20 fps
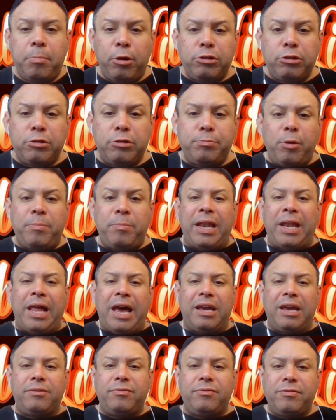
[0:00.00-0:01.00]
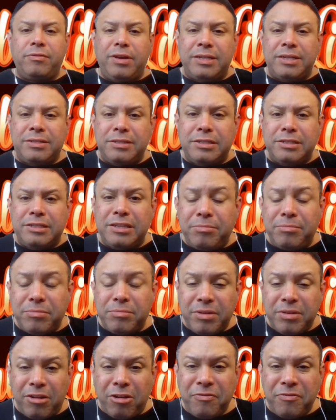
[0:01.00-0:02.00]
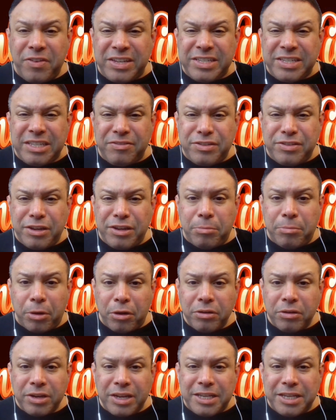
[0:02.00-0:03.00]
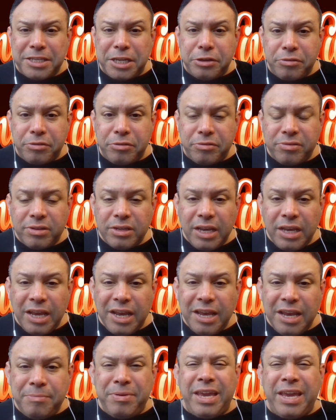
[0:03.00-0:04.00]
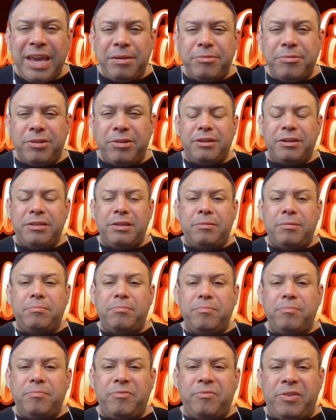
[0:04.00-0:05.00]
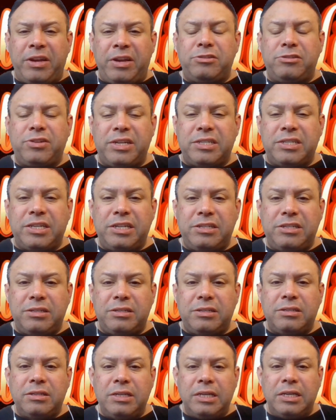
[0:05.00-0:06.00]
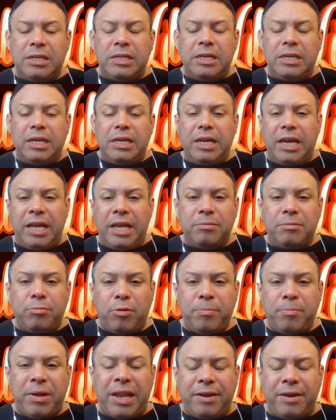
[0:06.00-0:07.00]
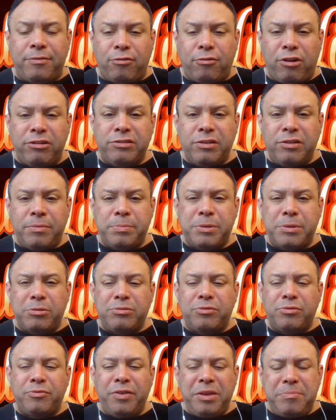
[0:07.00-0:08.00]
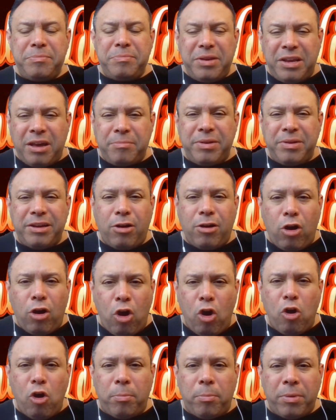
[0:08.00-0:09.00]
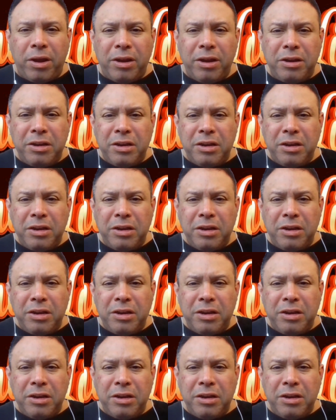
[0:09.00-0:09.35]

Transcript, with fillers: Post Bomba Live, as the sum, our festive summer continued, it became clear that Found in Translation and the Bomba Live cross episodes were really becoming a home